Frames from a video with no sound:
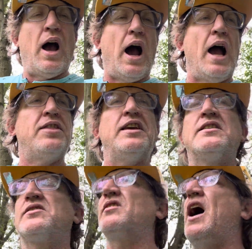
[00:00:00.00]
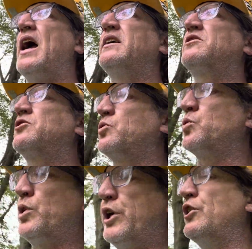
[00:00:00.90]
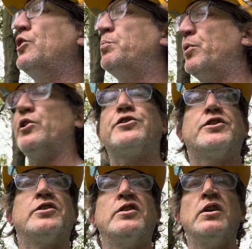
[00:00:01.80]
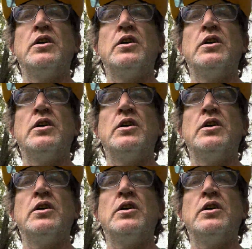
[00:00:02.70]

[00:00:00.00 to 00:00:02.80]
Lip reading: I think Sly is the realer person